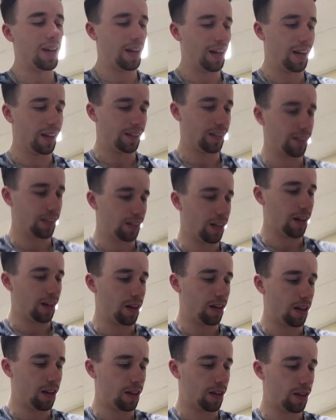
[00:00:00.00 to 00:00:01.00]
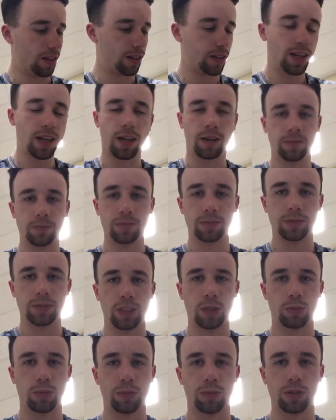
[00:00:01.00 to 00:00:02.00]
And yeah,
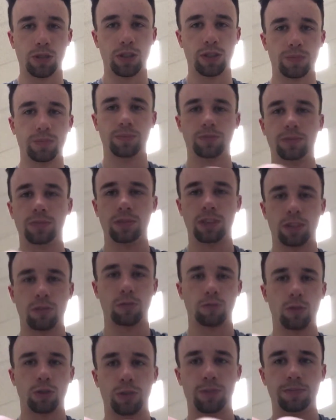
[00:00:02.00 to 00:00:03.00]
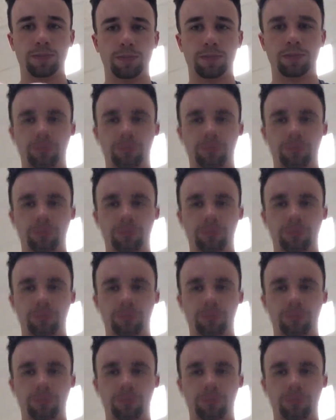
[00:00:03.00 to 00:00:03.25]
that's pretty much it. Thanks for watching.